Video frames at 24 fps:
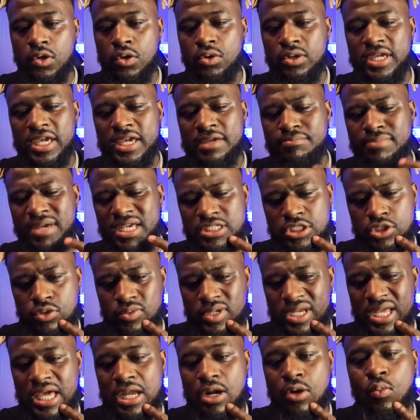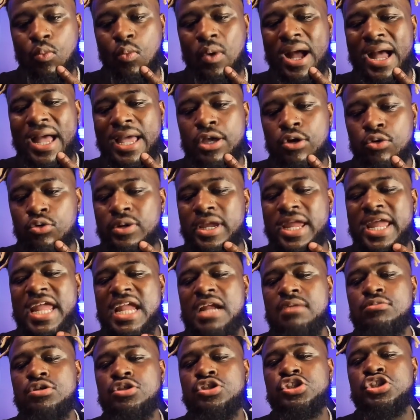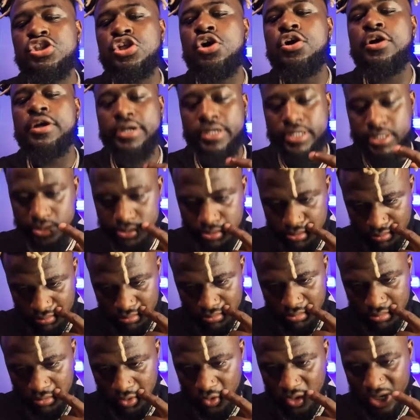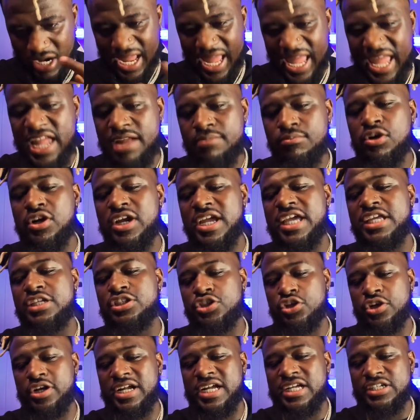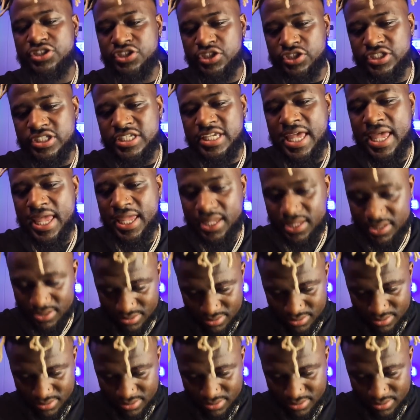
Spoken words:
Okay, bet. So we got a wild hammer shark. Or a hammerhead shark, I should say.